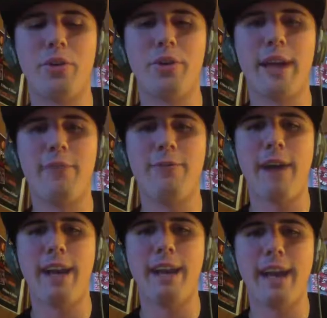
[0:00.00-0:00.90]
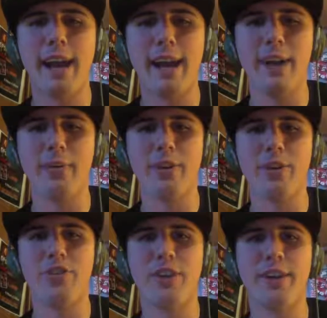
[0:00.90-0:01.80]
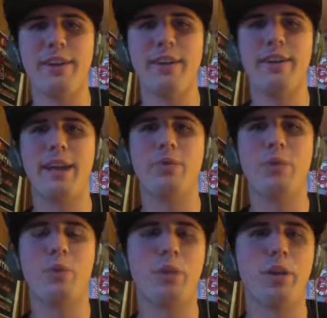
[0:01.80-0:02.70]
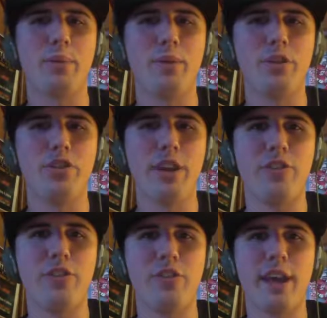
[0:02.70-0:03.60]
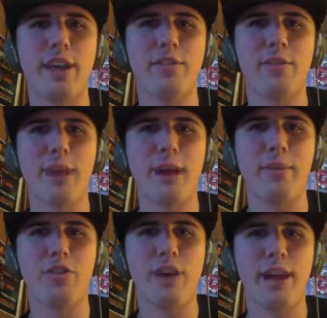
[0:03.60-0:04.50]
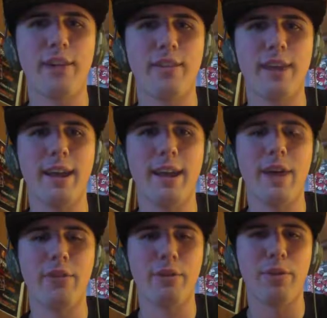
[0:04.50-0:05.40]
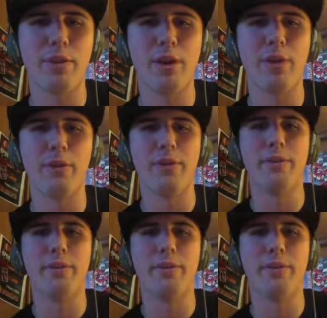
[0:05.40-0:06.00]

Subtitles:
Dame Fighting Irish. And Devin, we really appreciate you taking some time to chat today. How's everything going?